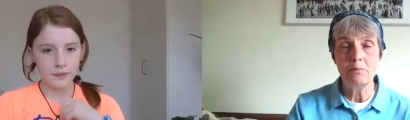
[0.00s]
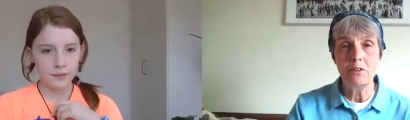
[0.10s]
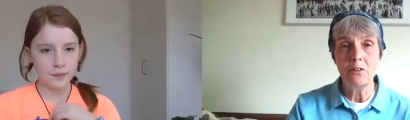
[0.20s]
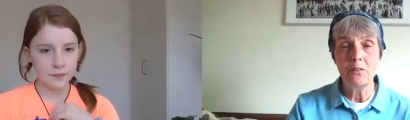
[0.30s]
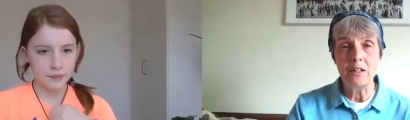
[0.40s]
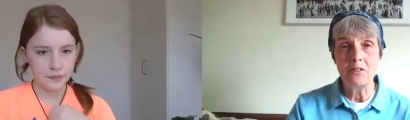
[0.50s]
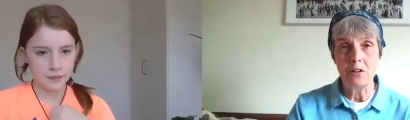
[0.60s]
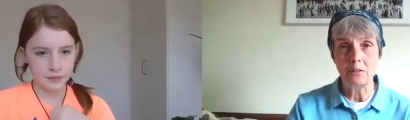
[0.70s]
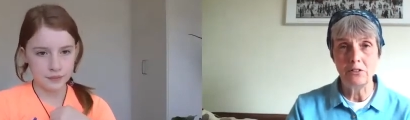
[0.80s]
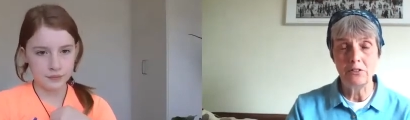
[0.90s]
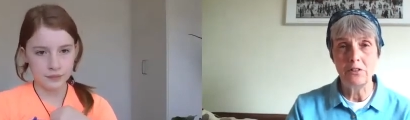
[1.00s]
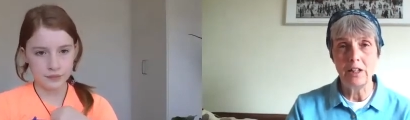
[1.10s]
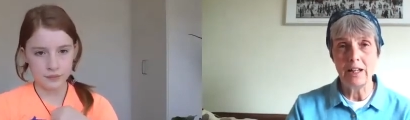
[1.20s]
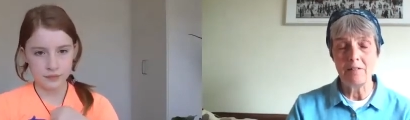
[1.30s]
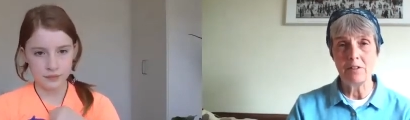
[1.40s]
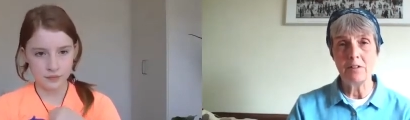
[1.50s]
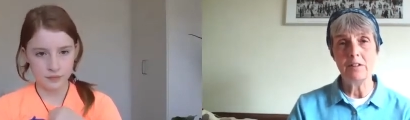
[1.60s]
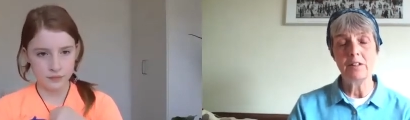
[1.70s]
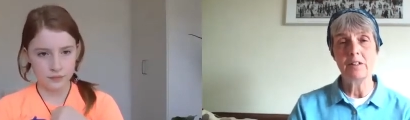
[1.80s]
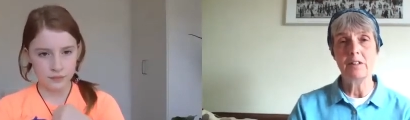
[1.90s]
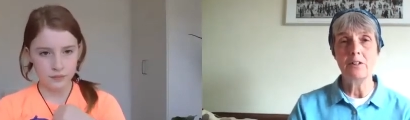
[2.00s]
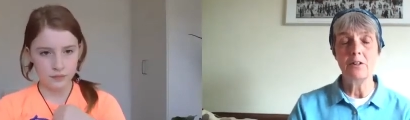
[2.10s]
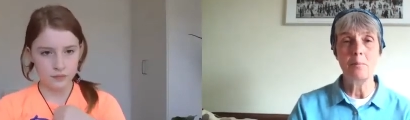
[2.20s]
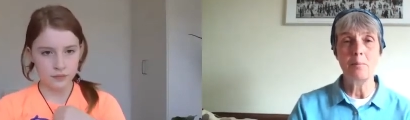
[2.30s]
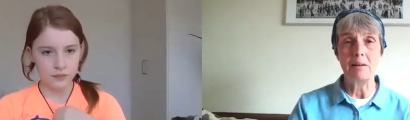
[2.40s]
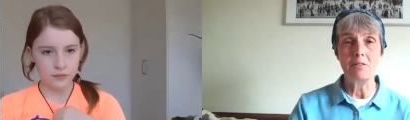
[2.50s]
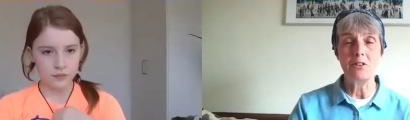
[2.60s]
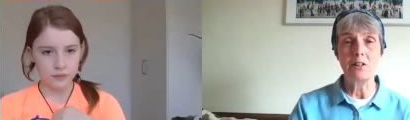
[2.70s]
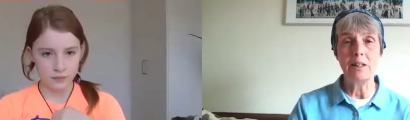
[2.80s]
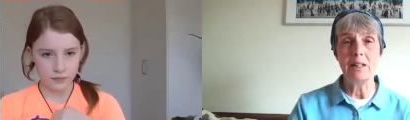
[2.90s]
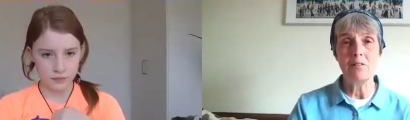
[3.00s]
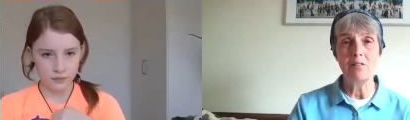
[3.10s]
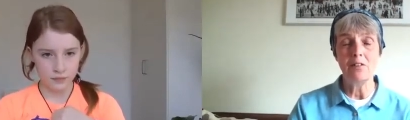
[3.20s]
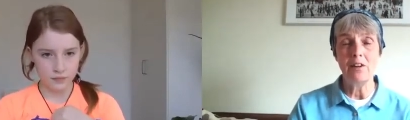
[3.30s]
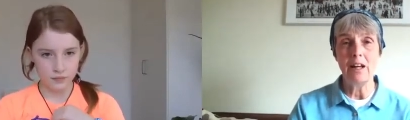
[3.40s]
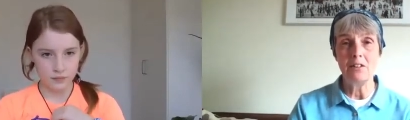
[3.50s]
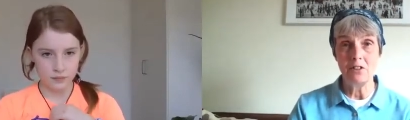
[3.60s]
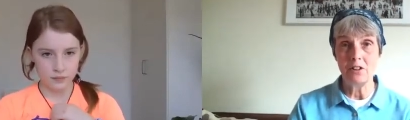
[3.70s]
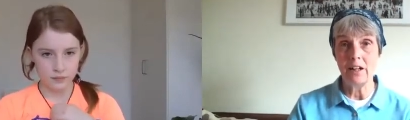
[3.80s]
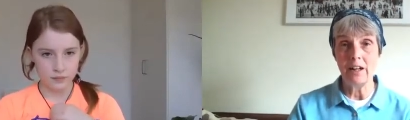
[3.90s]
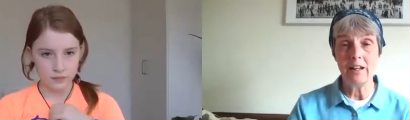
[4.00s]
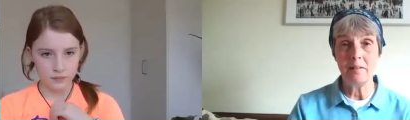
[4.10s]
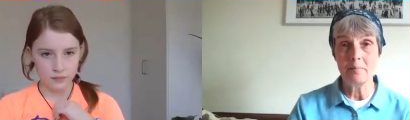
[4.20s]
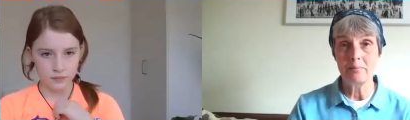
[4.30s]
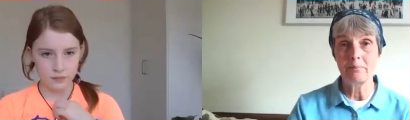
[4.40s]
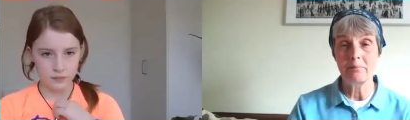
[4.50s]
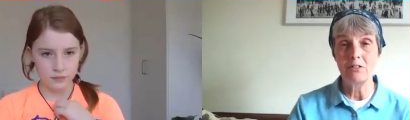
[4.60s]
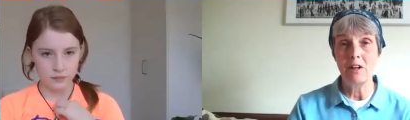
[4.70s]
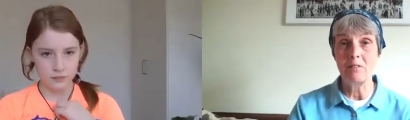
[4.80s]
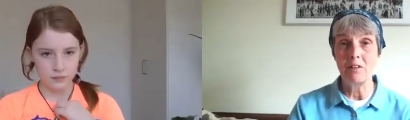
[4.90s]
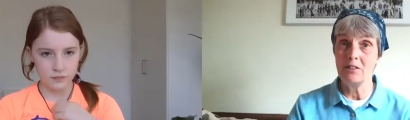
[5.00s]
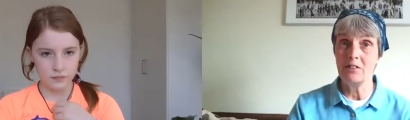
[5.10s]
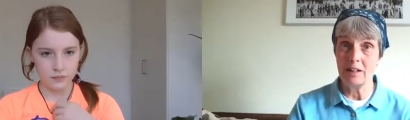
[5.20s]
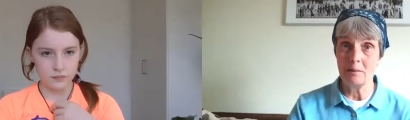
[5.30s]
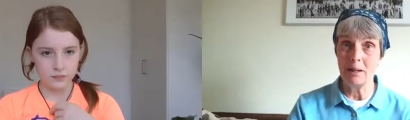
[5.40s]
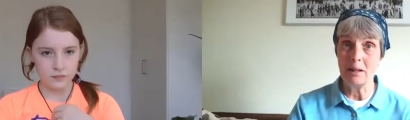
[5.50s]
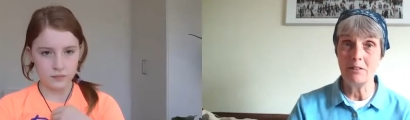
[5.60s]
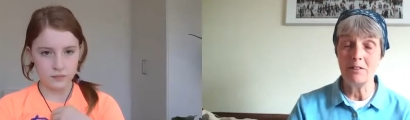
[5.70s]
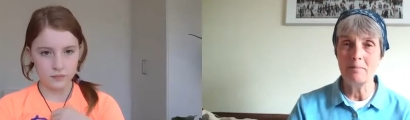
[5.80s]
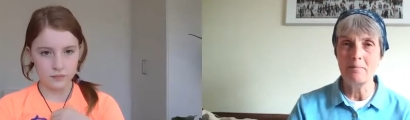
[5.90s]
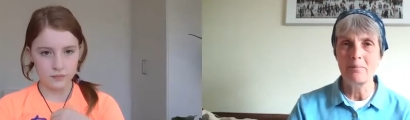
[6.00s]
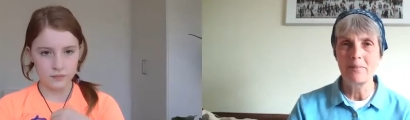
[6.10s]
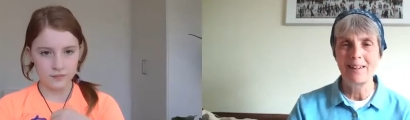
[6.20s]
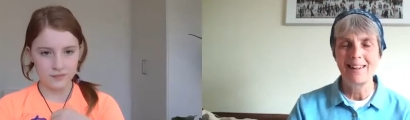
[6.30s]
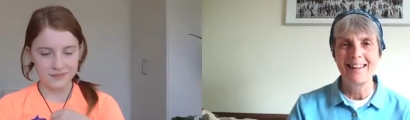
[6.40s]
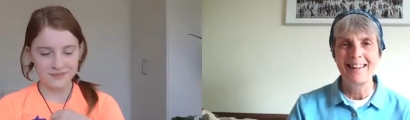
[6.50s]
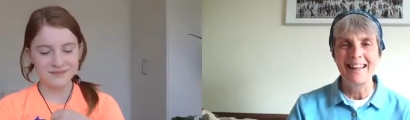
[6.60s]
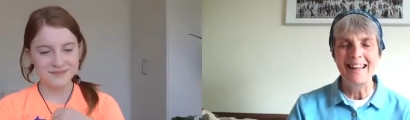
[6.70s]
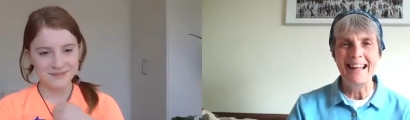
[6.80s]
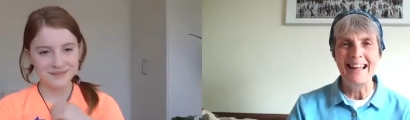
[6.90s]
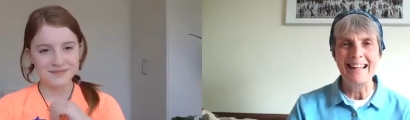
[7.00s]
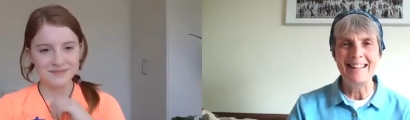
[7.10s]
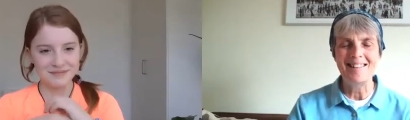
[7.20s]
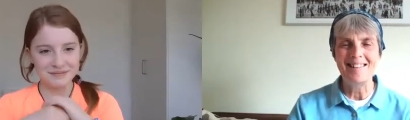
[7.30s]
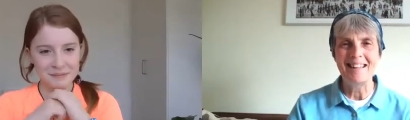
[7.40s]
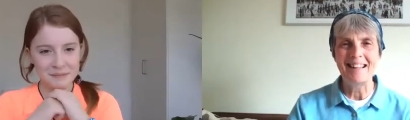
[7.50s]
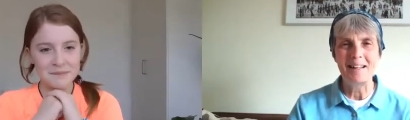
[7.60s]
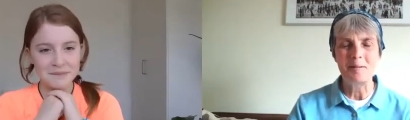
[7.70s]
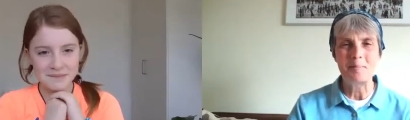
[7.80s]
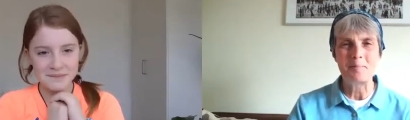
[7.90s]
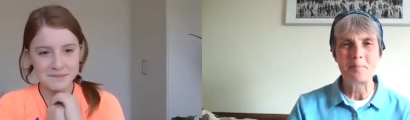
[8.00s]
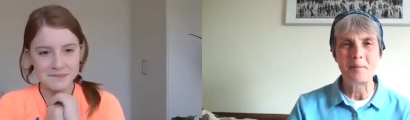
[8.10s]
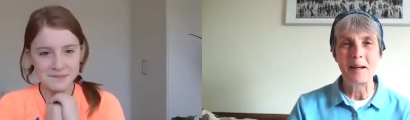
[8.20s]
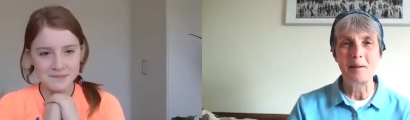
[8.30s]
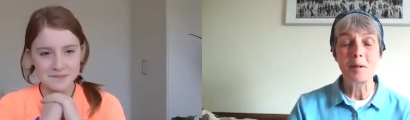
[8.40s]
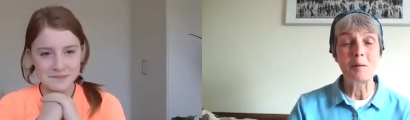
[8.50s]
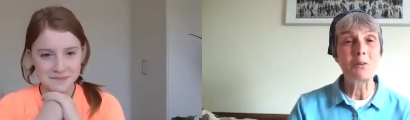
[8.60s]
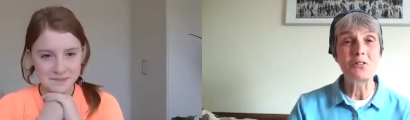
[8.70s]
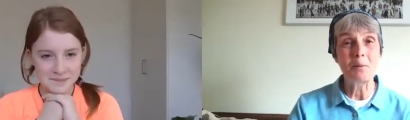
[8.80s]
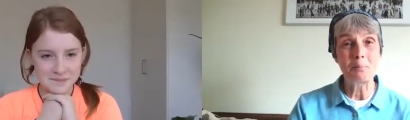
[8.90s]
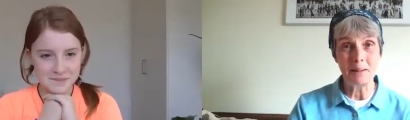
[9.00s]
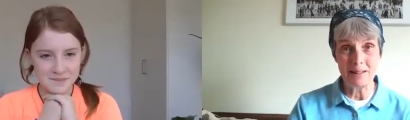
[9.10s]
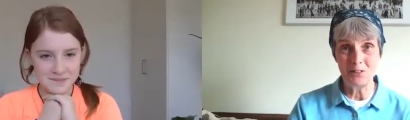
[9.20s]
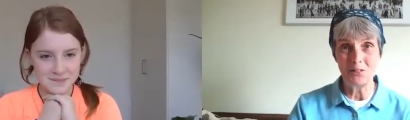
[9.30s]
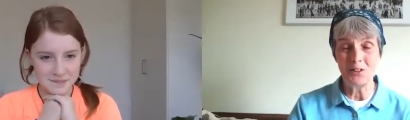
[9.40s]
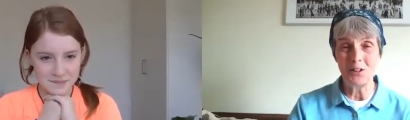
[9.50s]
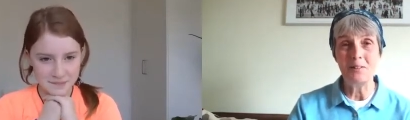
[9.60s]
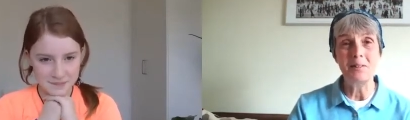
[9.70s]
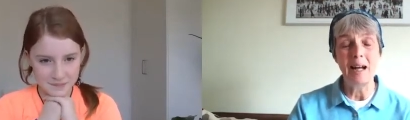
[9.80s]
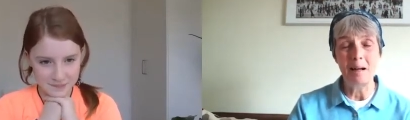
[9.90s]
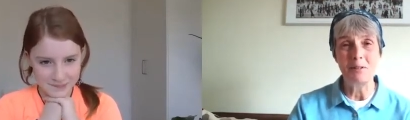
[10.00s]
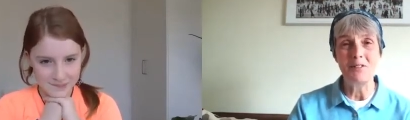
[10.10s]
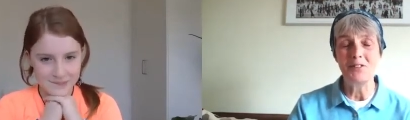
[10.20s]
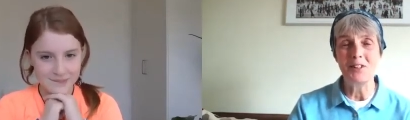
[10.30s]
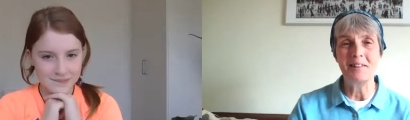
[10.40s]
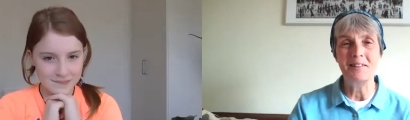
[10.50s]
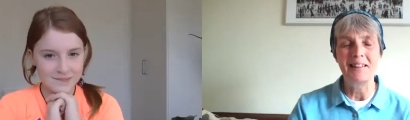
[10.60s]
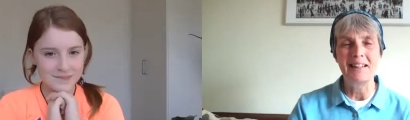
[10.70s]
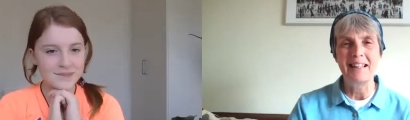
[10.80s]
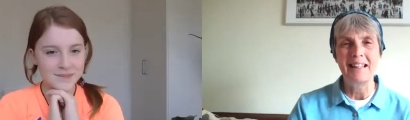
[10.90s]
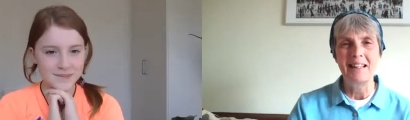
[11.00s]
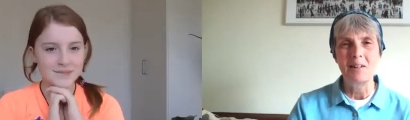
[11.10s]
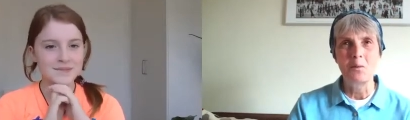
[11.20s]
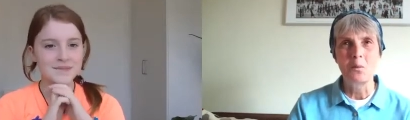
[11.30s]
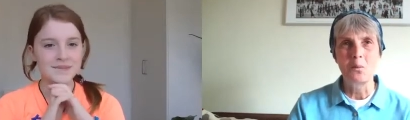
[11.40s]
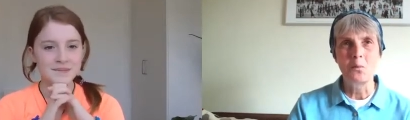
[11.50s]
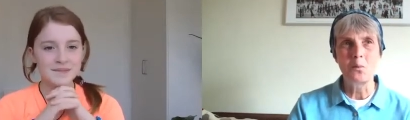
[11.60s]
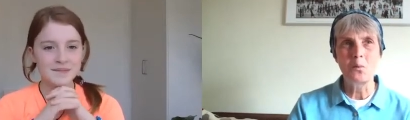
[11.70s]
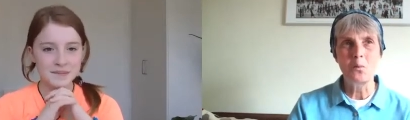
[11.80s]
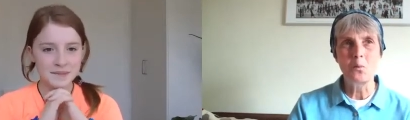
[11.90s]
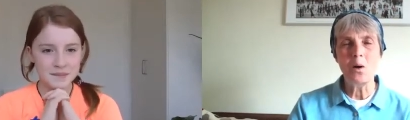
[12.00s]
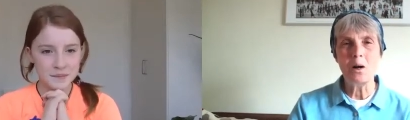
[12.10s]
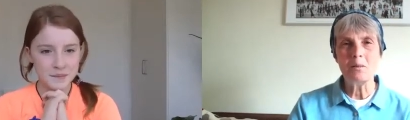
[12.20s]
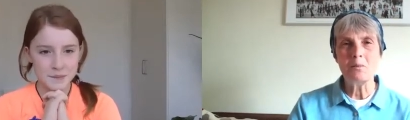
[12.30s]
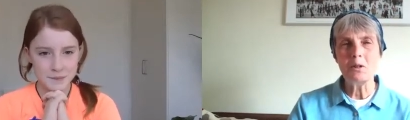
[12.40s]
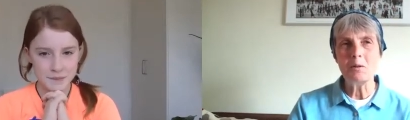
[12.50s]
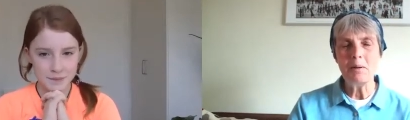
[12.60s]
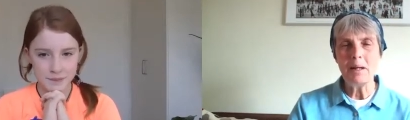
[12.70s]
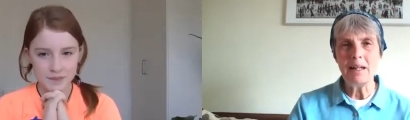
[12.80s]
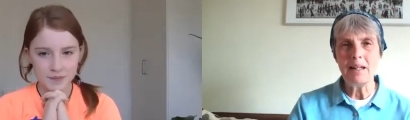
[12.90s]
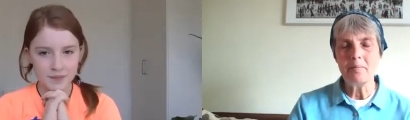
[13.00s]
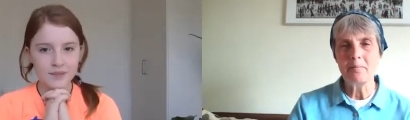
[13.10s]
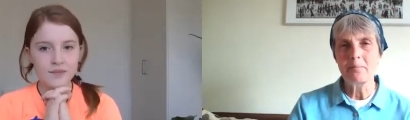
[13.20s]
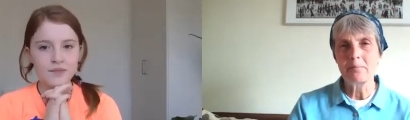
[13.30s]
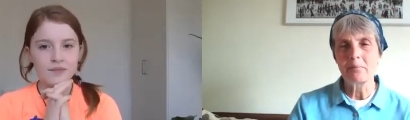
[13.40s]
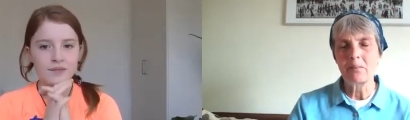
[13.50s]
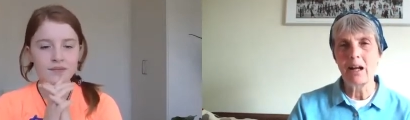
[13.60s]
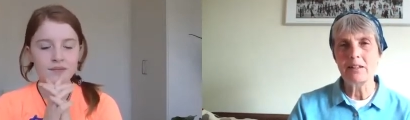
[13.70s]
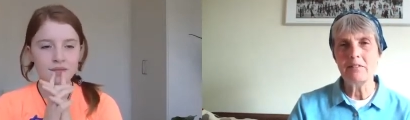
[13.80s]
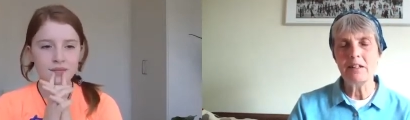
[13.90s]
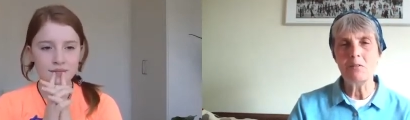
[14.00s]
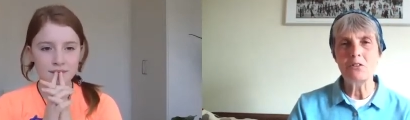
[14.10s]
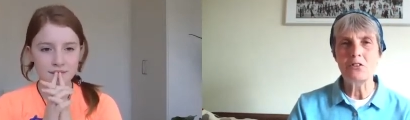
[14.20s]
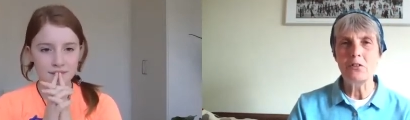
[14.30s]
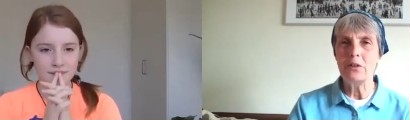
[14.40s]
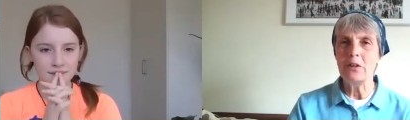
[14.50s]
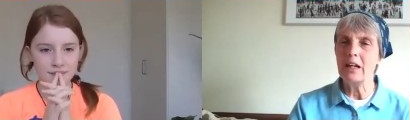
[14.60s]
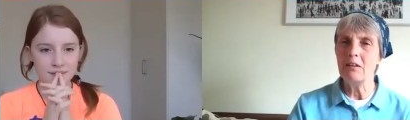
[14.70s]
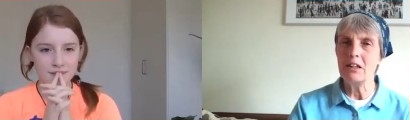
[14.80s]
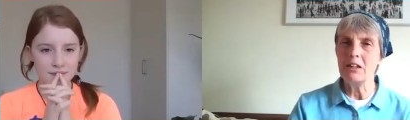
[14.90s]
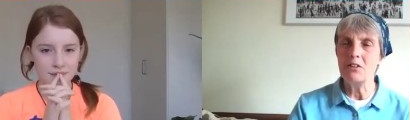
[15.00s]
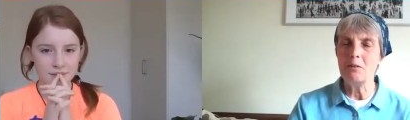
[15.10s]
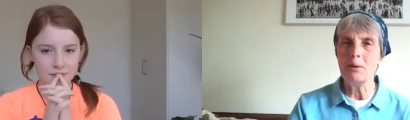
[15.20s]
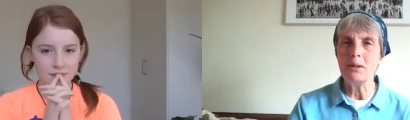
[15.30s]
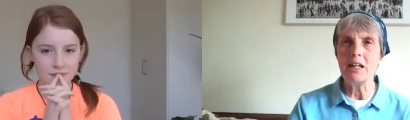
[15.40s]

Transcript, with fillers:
Speaker 1: you've already told us you're 11. You're about to leave Educare, which I'm very sad about. And um, but I'm also pleased for you, happy for you. What would be, I don't know what school you're going to, but